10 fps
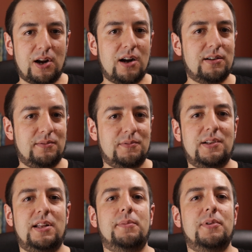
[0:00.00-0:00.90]
Kart
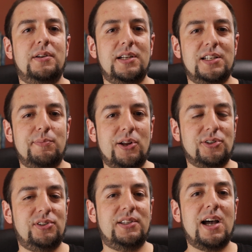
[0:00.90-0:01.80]
clip is
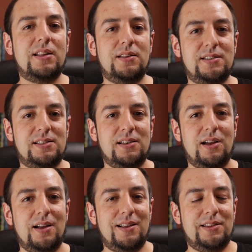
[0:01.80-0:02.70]
because that's
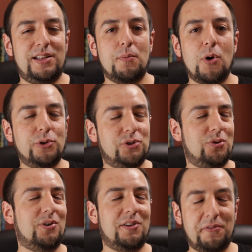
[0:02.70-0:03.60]
the
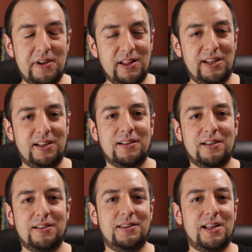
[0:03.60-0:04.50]
emotion or the feeling
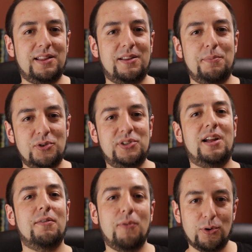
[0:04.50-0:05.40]
that the
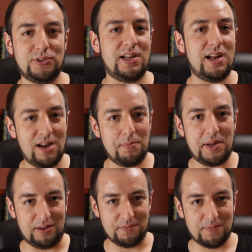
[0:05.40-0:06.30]
music evoked in
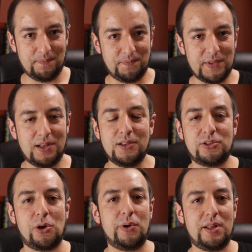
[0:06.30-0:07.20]
me.
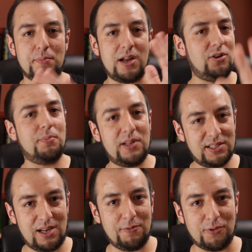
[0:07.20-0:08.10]
So it might not be
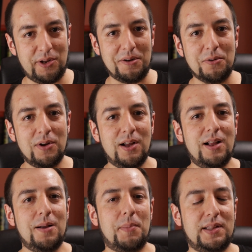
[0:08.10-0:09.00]
the same for you,
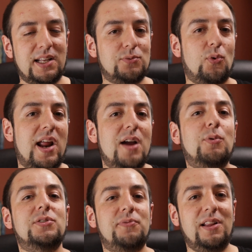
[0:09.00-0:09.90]
but that's what I
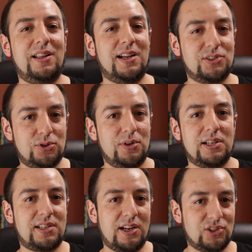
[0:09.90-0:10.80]
was feeling as soon
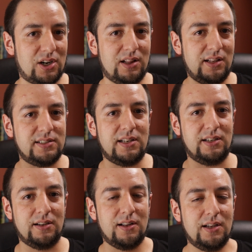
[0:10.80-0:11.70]
as I started
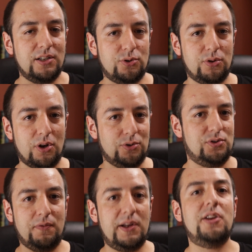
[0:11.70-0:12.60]
listening to
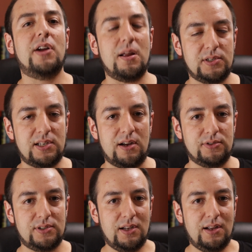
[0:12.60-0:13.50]
those video game
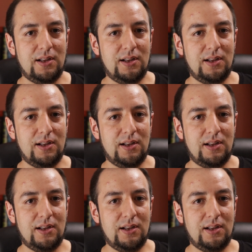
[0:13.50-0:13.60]
sounds.